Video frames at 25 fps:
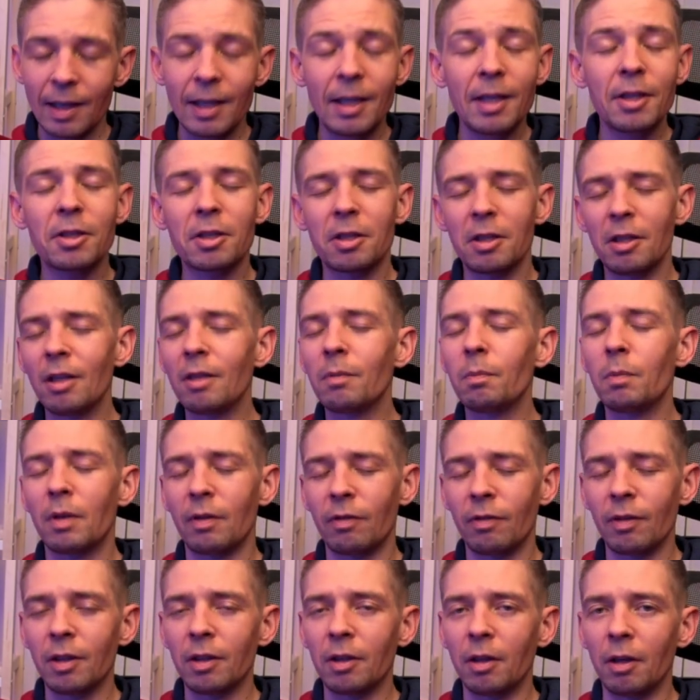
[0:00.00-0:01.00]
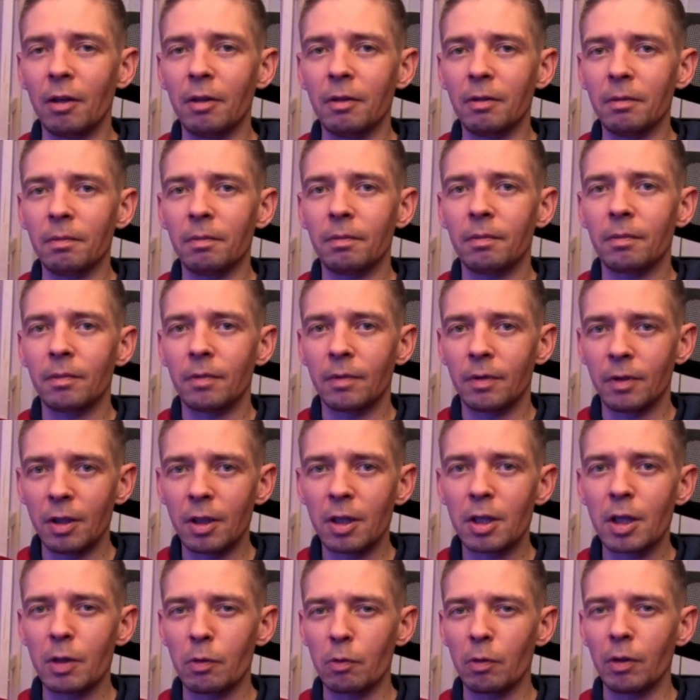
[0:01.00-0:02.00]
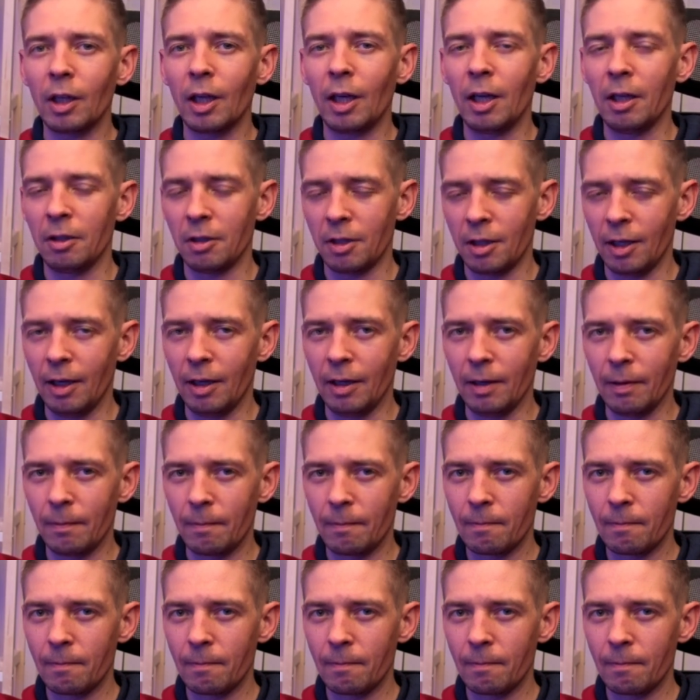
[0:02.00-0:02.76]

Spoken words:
it's not perfect drone. This is what I can say.